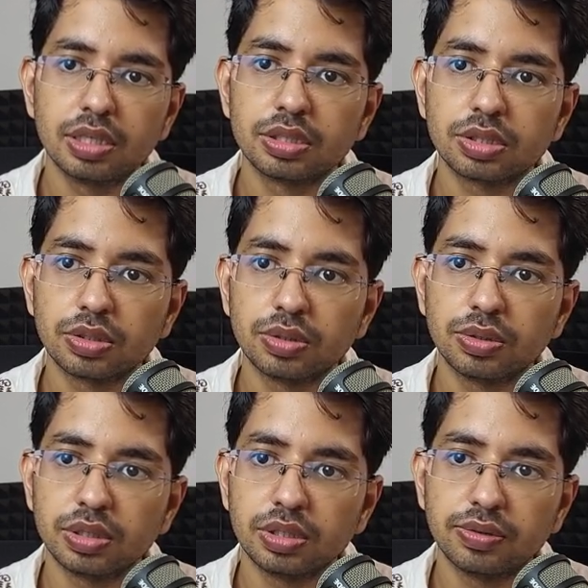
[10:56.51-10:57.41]

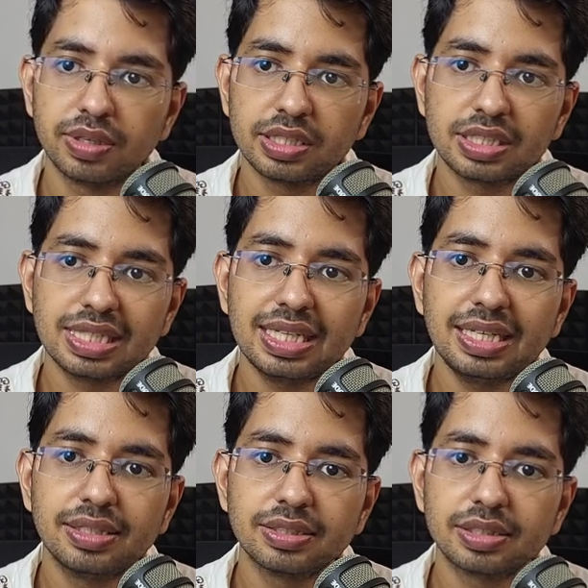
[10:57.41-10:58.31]
so you will see
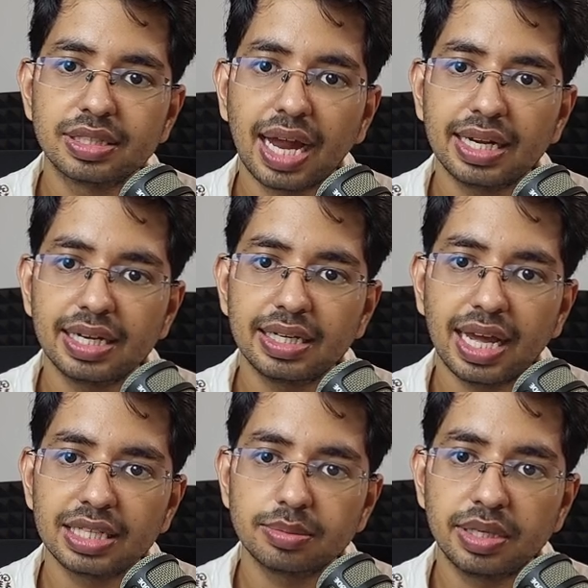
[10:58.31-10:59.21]
here that it
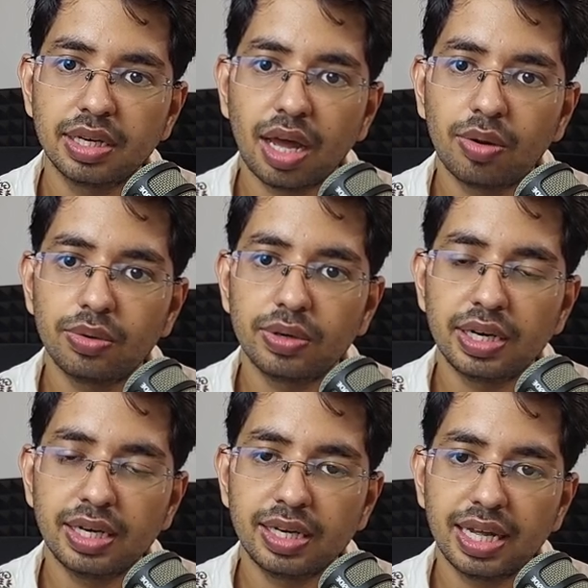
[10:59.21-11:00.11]
has been
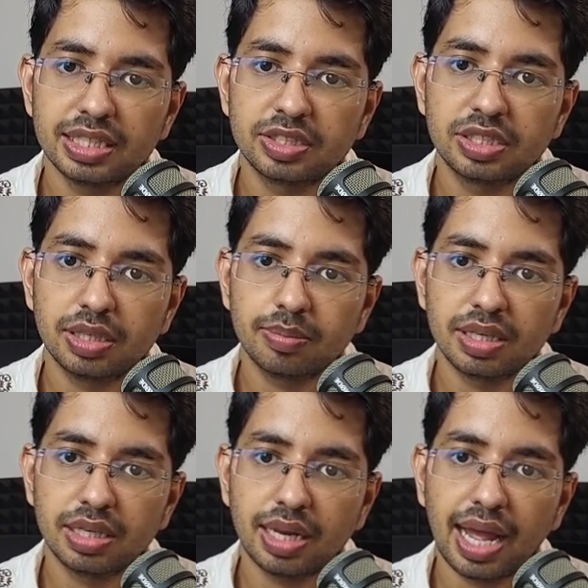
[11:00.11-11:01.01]
downloaded in HTML